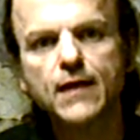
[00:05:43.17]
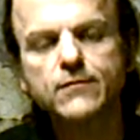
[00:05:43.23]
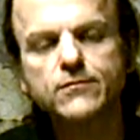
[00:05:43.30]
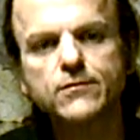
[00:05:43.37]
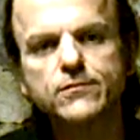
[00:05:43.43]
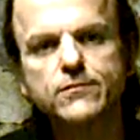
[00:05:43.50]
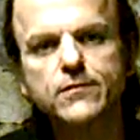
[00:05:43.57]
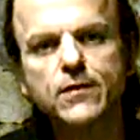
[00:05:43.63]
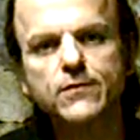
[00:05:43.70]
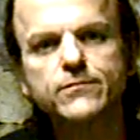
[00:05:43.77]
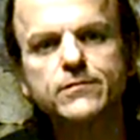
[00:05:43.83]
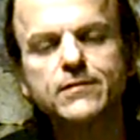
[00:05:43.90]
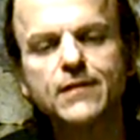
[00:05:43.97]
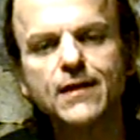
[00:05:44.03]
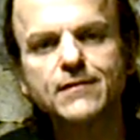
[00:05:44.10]
And ask
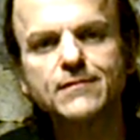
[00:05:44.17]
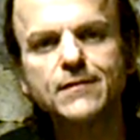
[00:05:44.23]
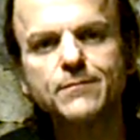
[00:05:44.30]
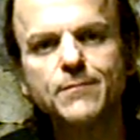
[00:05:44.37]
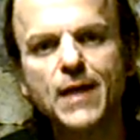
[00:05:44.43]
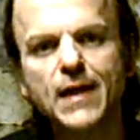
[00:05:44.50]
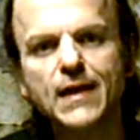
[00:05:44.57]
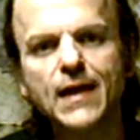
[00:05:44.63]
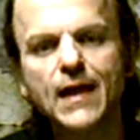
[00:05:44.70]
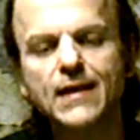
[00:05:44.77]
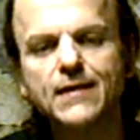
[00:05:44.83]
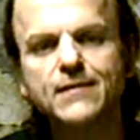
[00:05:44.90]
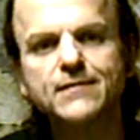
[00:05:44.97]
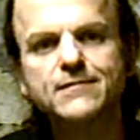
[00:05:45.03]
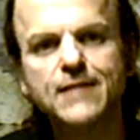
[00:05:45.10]
yourself, does he
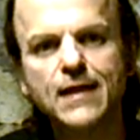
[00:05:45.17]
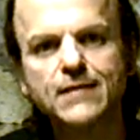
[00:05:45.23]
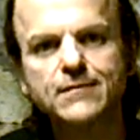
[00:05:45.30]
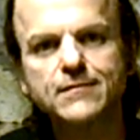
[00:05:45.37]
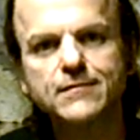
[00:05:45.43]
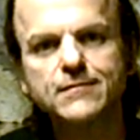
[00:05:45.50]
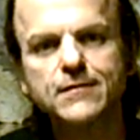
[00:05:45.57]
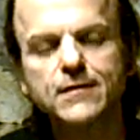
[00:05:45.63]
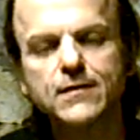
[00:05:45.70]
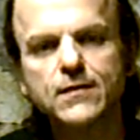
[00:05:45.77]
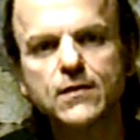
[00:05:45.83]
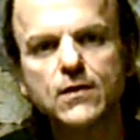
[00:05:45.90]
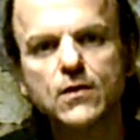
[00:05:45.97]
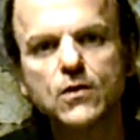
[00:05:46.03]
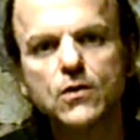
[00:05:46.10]
make any
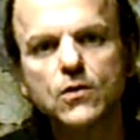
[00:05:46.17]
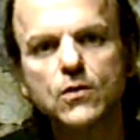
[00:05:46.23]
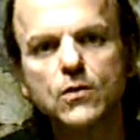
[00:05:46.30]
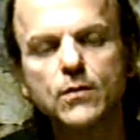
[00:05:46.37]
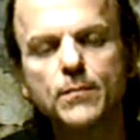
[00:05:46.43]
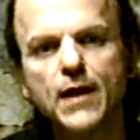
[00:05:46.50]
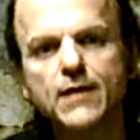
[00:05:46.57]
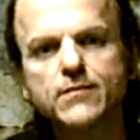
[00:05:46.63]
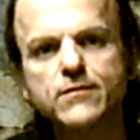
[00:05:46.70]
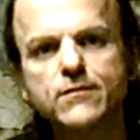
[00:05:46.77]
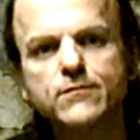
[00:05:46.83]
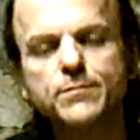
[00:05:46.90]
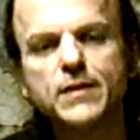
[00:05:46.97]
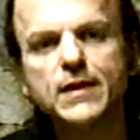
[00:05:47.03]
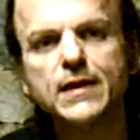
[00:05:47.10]
sense? Or am
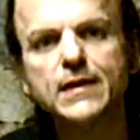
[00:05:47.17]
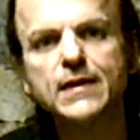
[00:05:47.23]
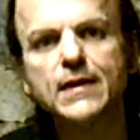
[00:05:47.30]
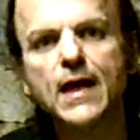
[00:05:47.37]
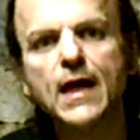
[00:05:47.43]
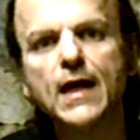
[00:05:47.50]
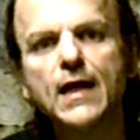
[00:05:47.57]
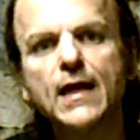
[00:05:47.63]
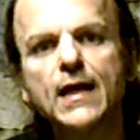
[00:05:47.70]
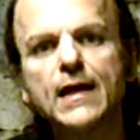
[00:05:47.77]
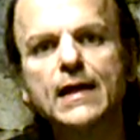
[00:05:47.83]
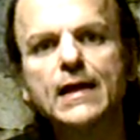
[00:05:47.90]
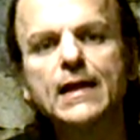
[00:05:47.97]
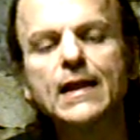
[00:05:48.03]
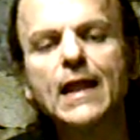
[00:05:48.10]
I just being
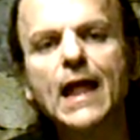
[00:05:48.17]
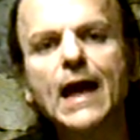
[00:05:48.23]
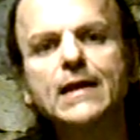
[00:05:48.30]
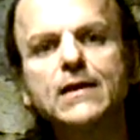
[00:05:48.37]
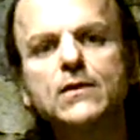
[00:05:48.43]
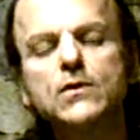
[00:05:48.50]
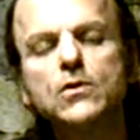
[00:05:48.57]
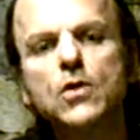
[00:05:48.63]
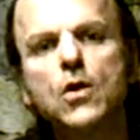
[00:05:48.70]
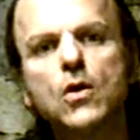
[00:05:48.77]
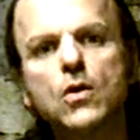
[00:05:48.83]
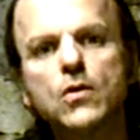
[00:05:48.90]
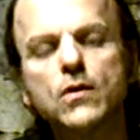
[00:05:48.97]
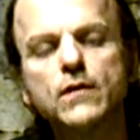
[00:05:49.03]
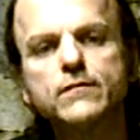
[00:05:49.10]
glided
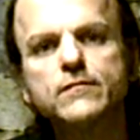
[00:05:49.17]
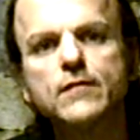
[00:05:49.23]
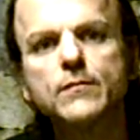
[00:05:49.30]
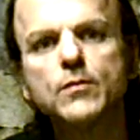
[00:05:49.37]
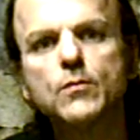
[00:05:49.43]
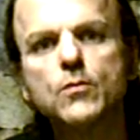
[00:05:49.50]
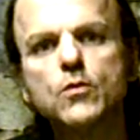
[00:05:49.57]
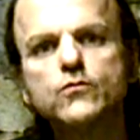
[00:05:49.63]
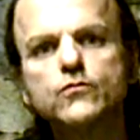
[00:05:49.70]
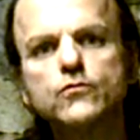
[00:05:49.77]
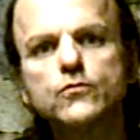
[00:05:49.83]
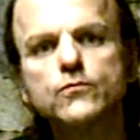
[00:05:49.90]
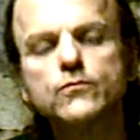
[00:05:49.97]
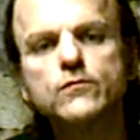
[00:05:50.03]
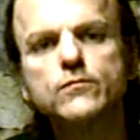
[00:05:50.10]
along on some
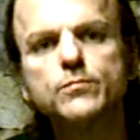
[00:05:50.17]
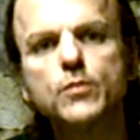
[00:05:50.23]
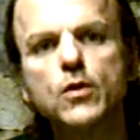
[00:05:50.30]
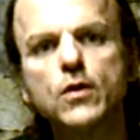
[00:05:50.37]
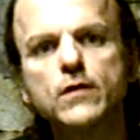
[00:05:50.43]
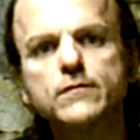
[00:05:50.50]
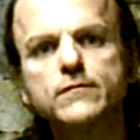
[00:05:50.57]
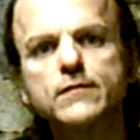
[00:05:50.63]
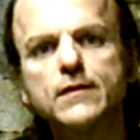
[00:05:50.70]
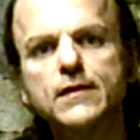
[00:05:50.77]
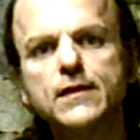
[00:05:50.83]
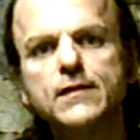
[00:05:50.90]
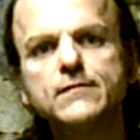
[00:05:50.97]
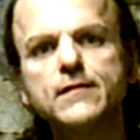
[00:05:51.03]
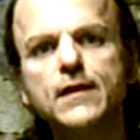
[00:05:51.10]
emotional
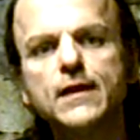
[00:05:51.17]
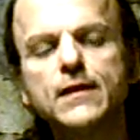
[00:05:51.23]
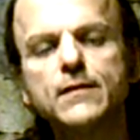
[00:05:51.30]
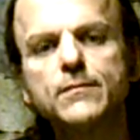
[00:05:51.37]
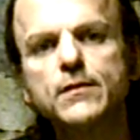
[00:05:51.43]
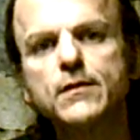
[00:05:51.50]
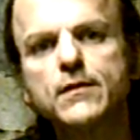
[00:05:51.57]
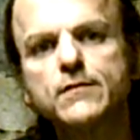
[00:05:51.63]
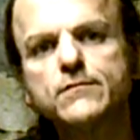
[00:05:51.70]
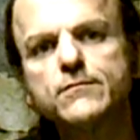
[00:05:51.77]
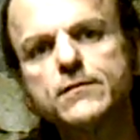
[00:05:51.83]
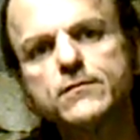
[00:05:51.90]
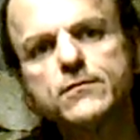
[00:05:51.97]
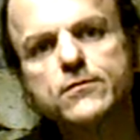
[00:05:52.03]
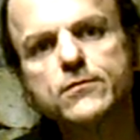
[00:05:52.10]
response that he's hitting
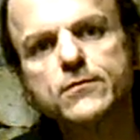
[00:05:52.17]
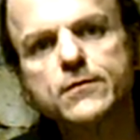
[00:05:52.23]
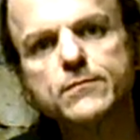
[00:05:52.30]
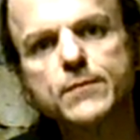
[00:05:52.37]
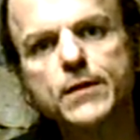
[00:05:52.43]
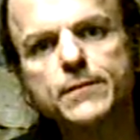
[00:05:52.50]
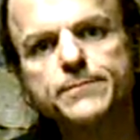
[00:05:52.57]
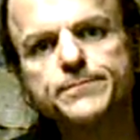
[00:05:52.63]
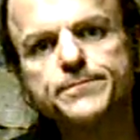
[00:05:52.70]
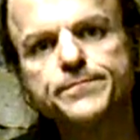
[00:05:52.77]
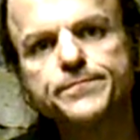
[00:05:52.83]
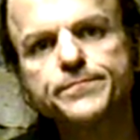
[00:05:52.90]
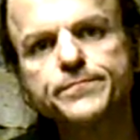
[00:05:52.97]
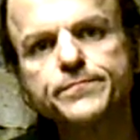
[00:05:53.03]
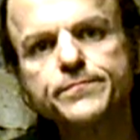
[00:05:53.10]
because of his charisma?